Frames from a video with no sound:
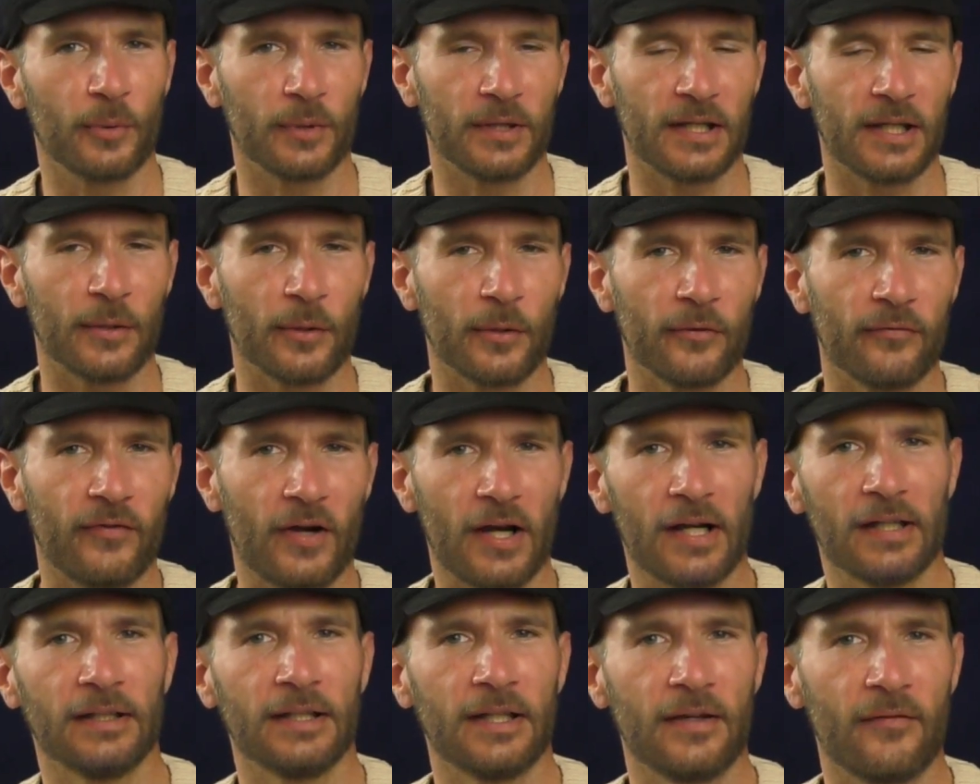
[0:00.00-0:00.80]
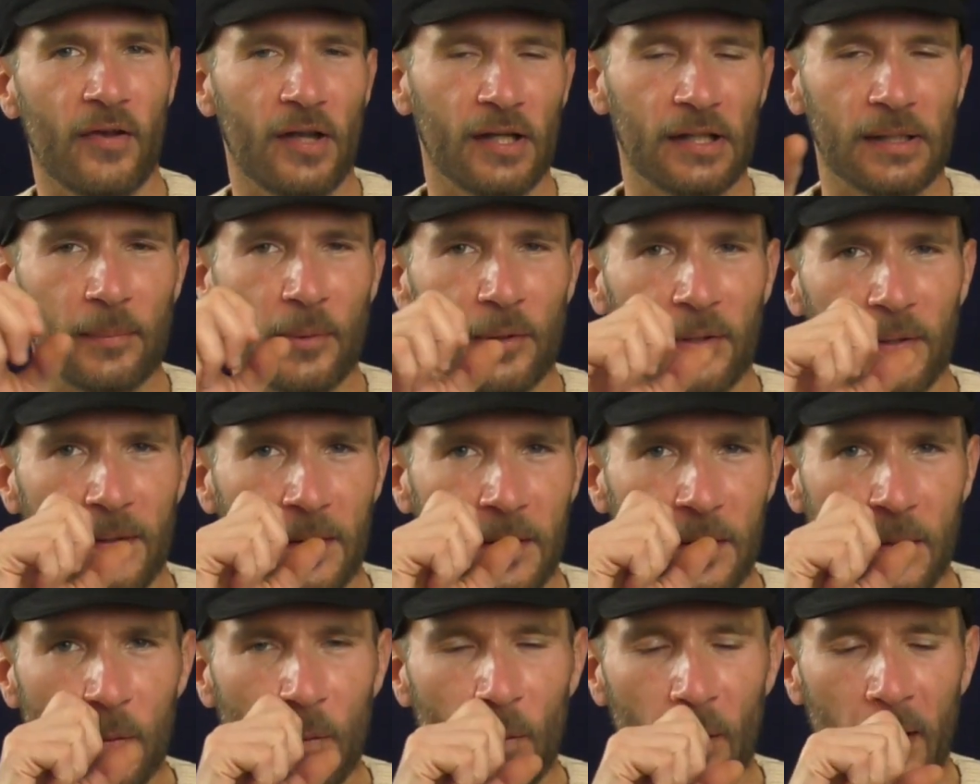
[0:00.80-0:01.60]
When they were finally available in
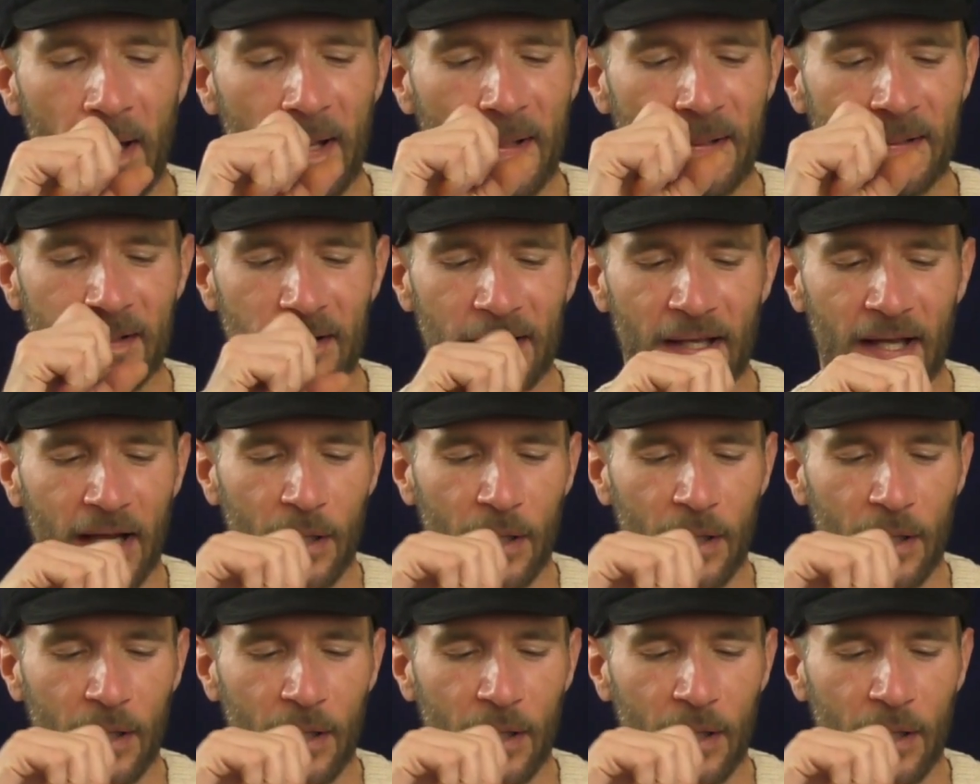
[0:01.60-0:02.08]
the US,